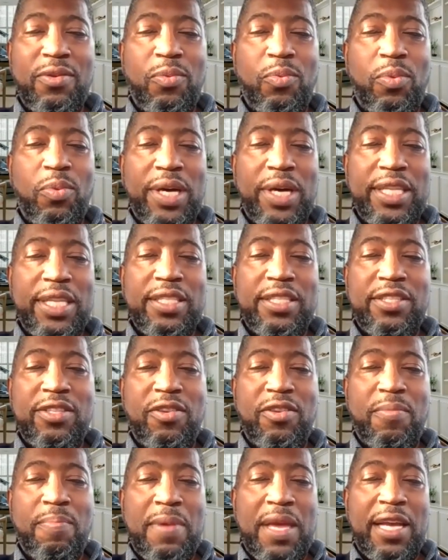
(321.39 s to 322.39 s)
what
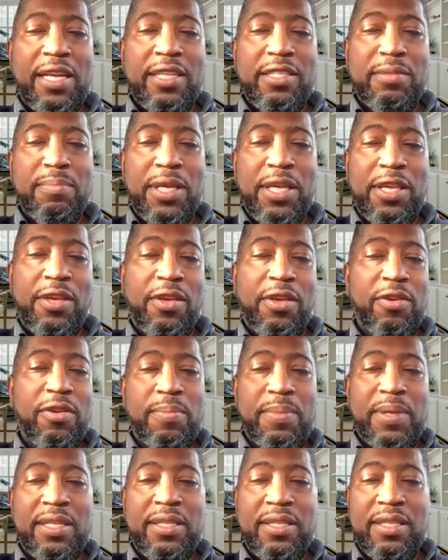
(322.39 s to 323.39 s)
so makes me
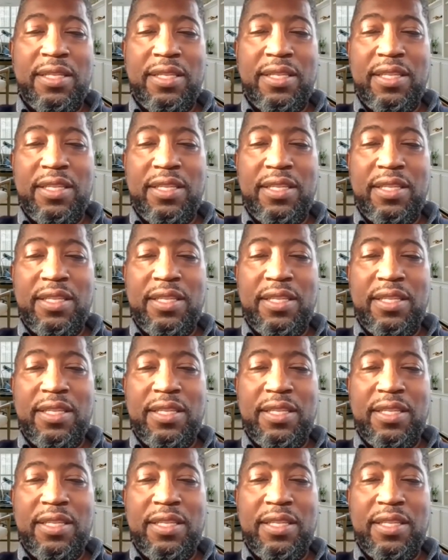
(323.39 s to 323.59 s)
human